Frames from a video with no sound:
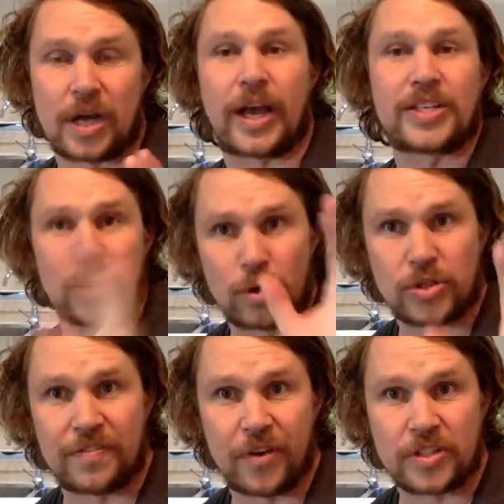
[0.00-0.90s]
okay. So
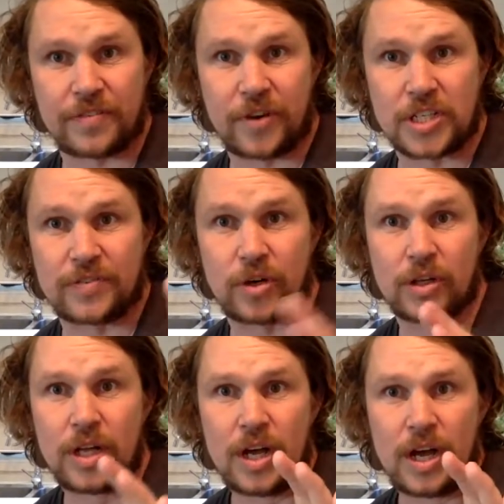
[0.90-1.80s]
also, first of all,